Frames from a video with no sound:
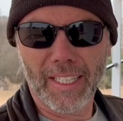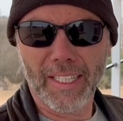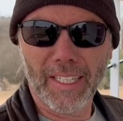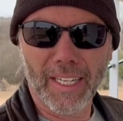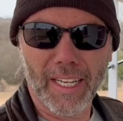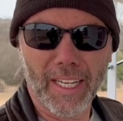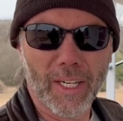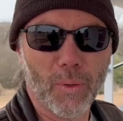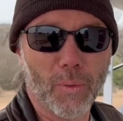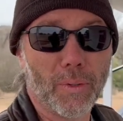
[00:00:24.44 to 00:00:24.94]
the
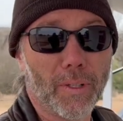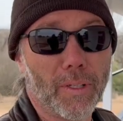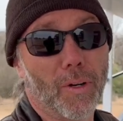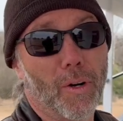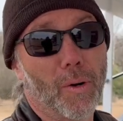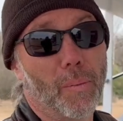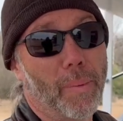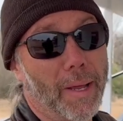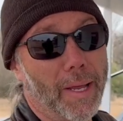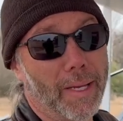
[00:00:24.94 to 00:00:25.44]
deck with an
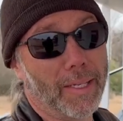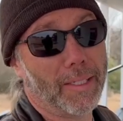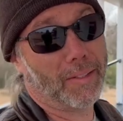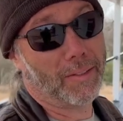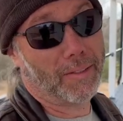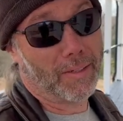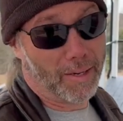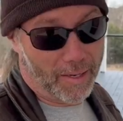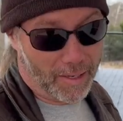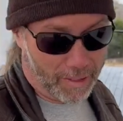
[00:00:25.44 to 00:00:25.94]
opaque
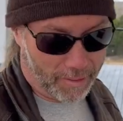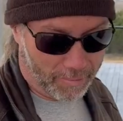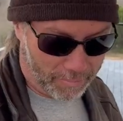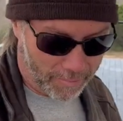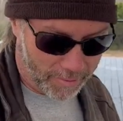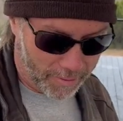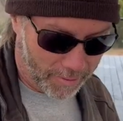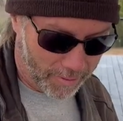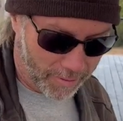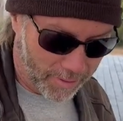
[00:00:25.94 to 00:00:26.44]
stain
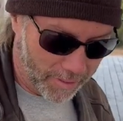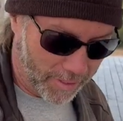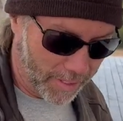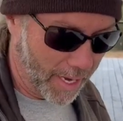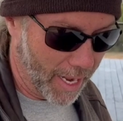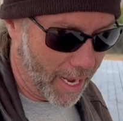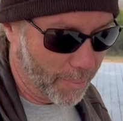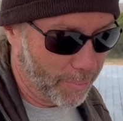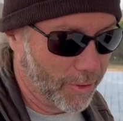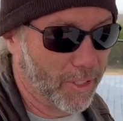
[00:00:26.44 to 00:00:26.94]
that
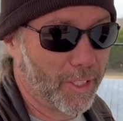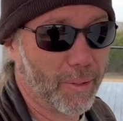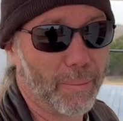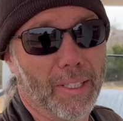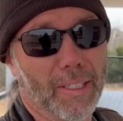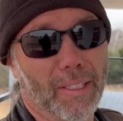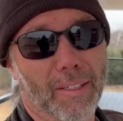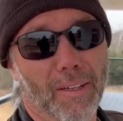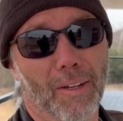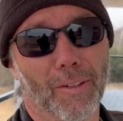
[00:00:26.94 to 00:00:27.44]
happens to be
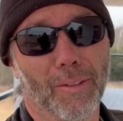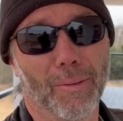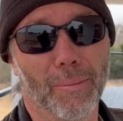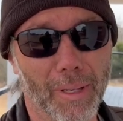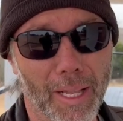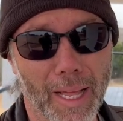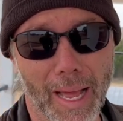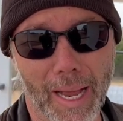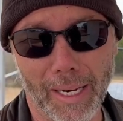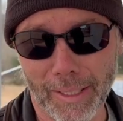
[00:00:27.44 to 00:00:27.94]
the color
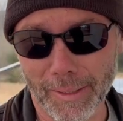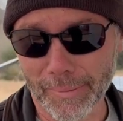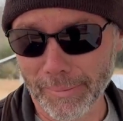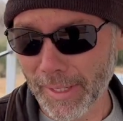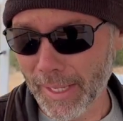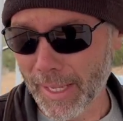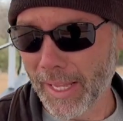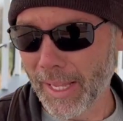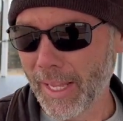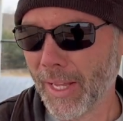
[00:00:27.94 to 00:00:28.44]
black,
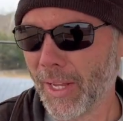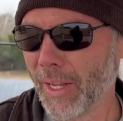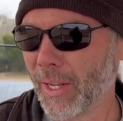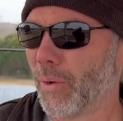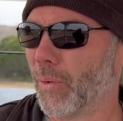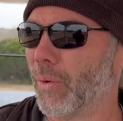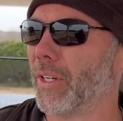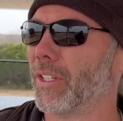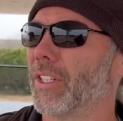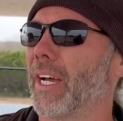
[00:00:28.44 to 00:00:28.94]

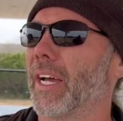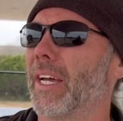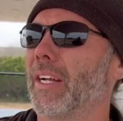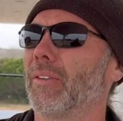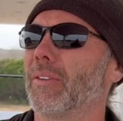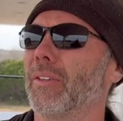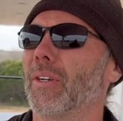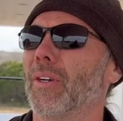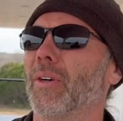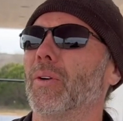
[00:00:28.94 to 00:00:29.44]
which I
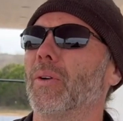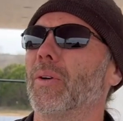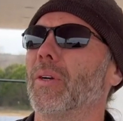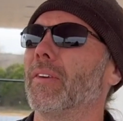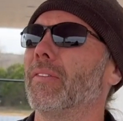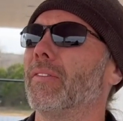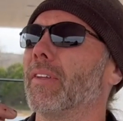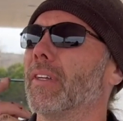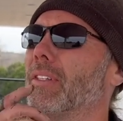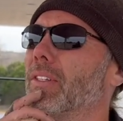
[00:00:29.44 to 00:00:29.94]
don't know
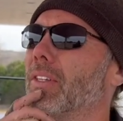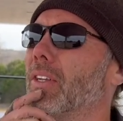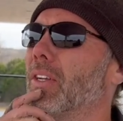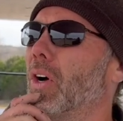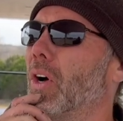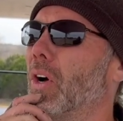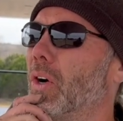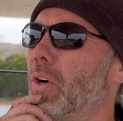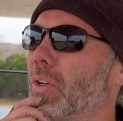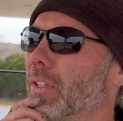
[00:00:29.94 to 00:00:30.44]
if that's
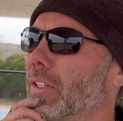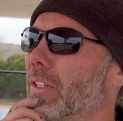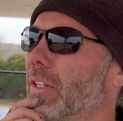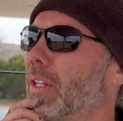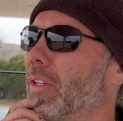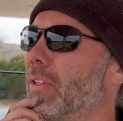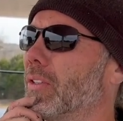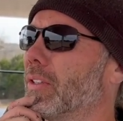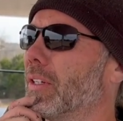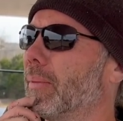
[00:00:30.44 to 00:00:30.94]
all the
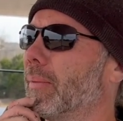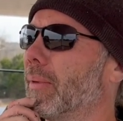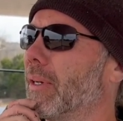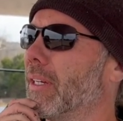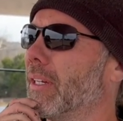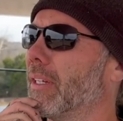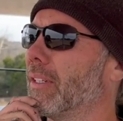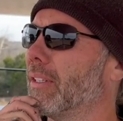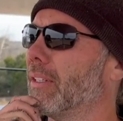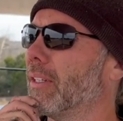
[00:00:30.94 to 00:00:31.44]
colors
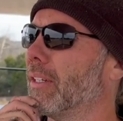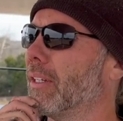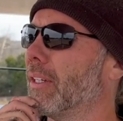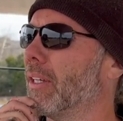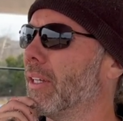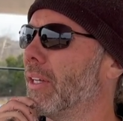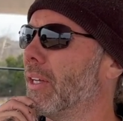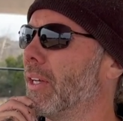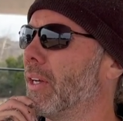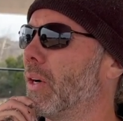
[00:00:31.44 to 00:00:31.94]
combined
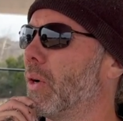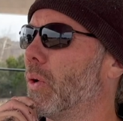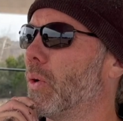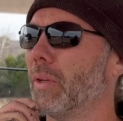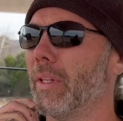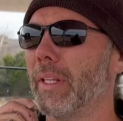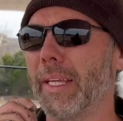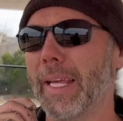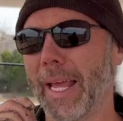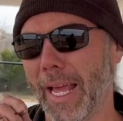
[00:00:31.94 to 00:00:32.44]
or
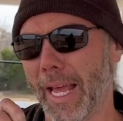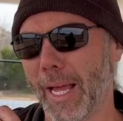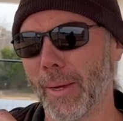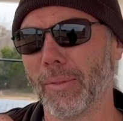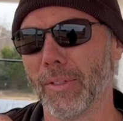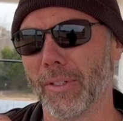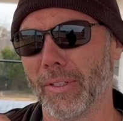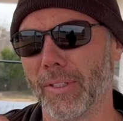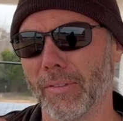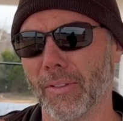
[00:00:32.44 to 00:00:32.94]
the
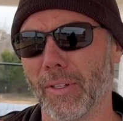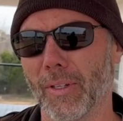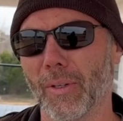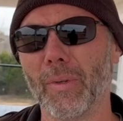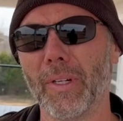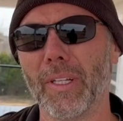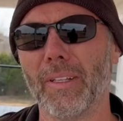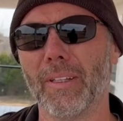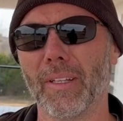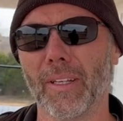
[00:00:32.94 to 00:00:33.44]
absence of color.
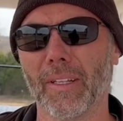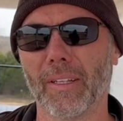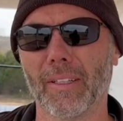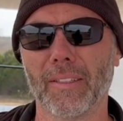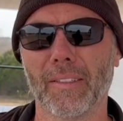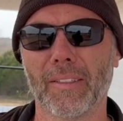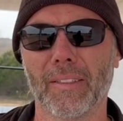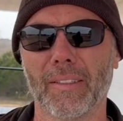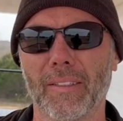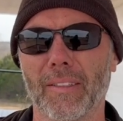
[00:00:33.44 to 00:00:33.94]
What do you think?
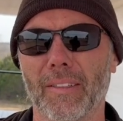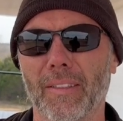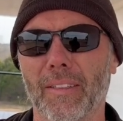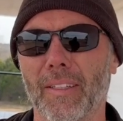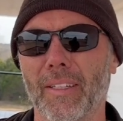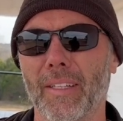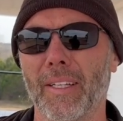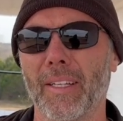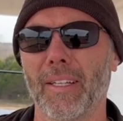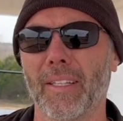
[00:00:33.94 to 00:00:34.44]

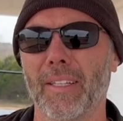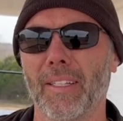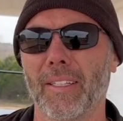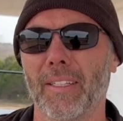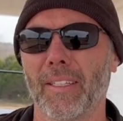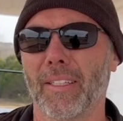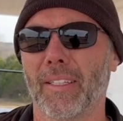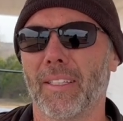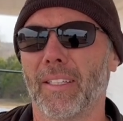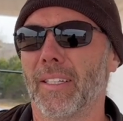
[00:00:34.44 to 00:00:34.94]
Probably
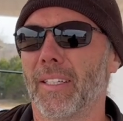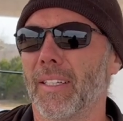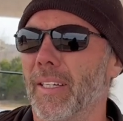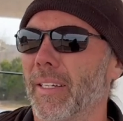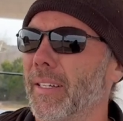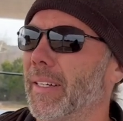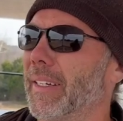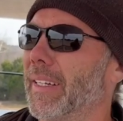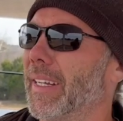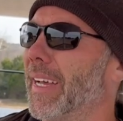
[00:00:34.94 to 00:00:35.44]
that.
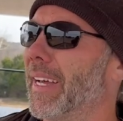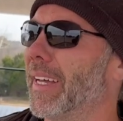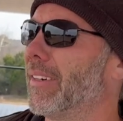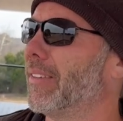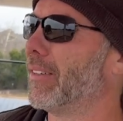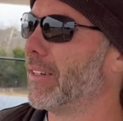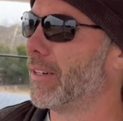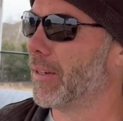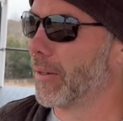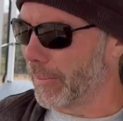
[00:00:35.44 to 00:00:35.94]
I
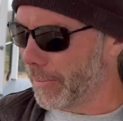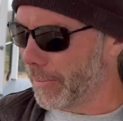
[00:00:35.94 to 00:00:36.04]
don't know.